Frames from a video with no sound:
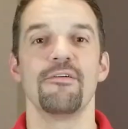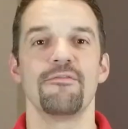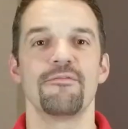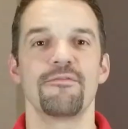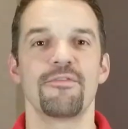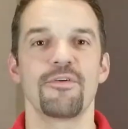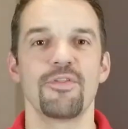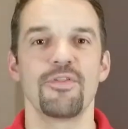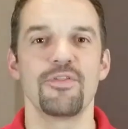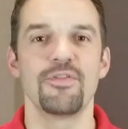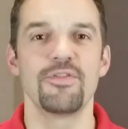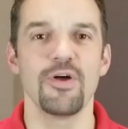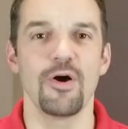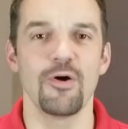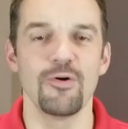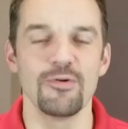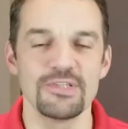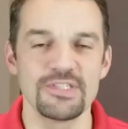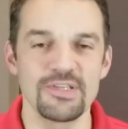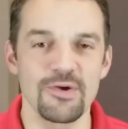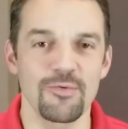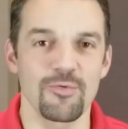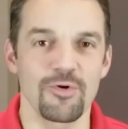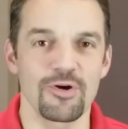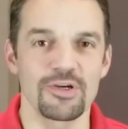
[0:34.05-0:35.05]
For
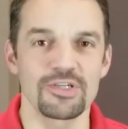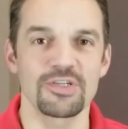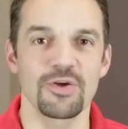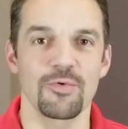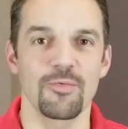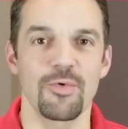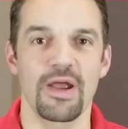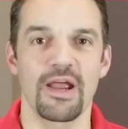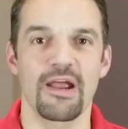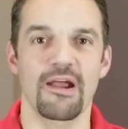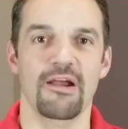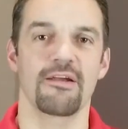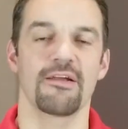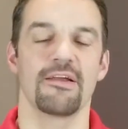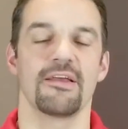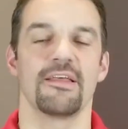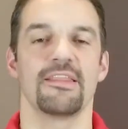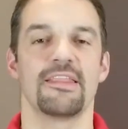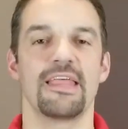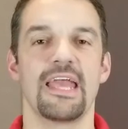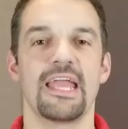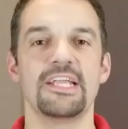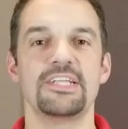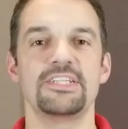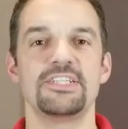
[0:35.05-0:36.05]
those that weren't aware,
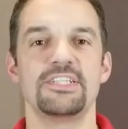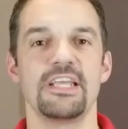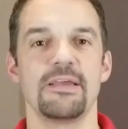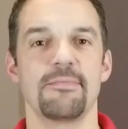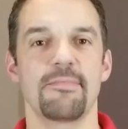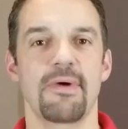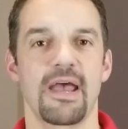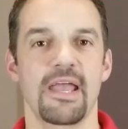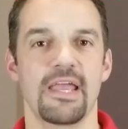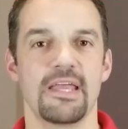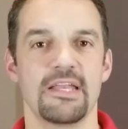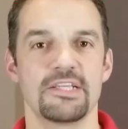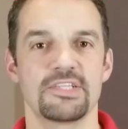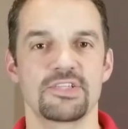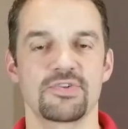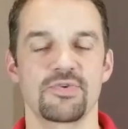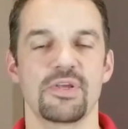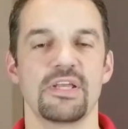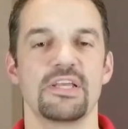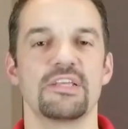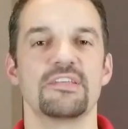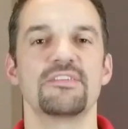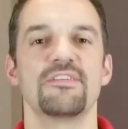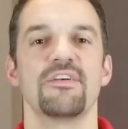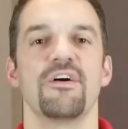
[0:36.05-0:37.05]
the HDMI
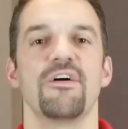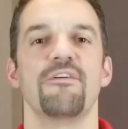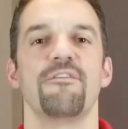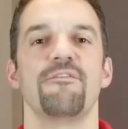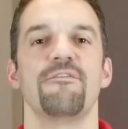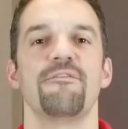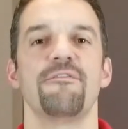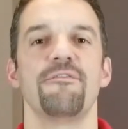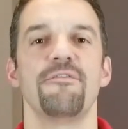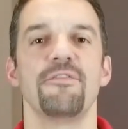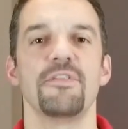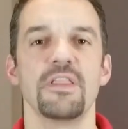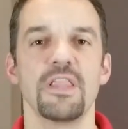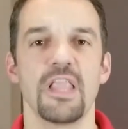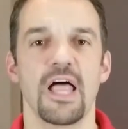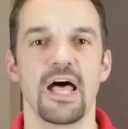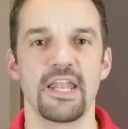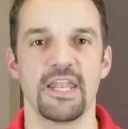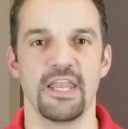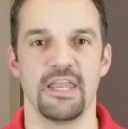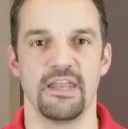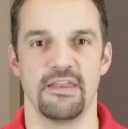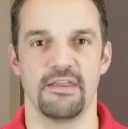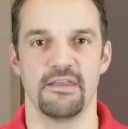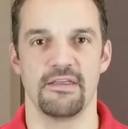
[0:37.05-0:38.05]
industry is
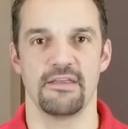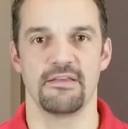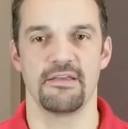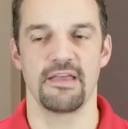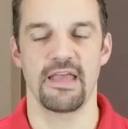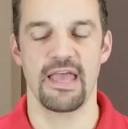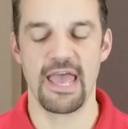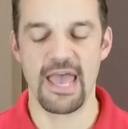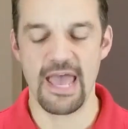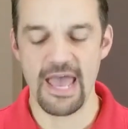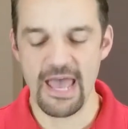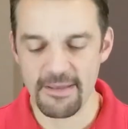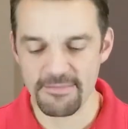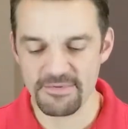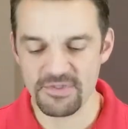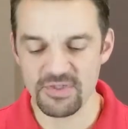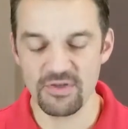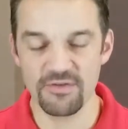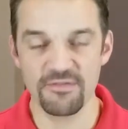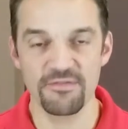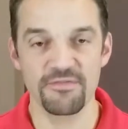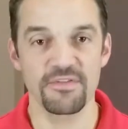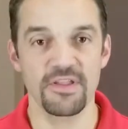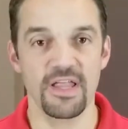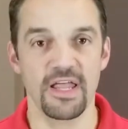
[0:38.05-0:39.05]
flooded,
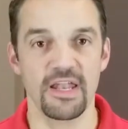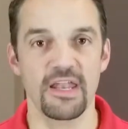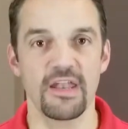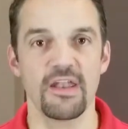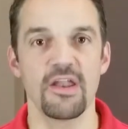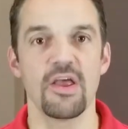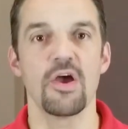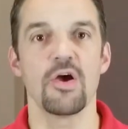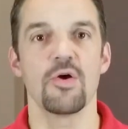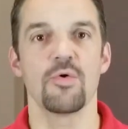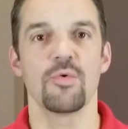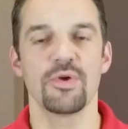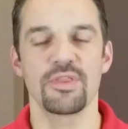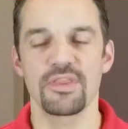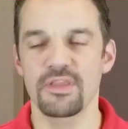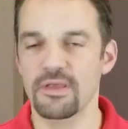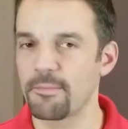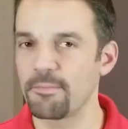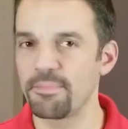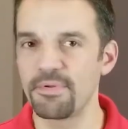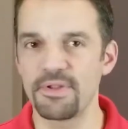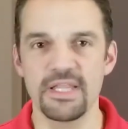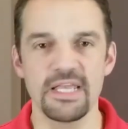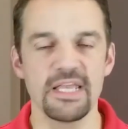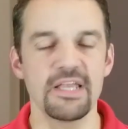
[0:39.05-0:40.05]
absolutely flooded with
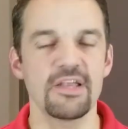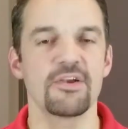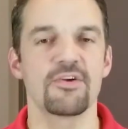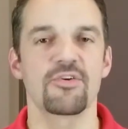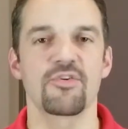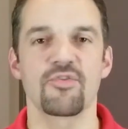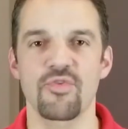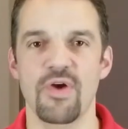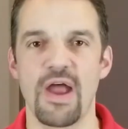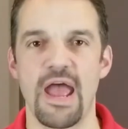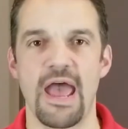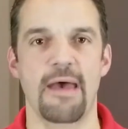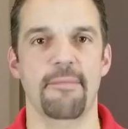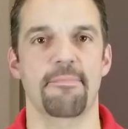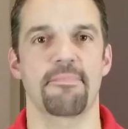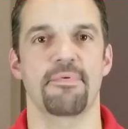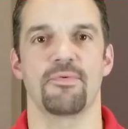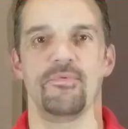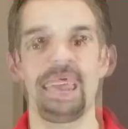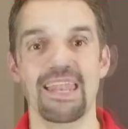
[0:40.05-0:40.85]
complete crap.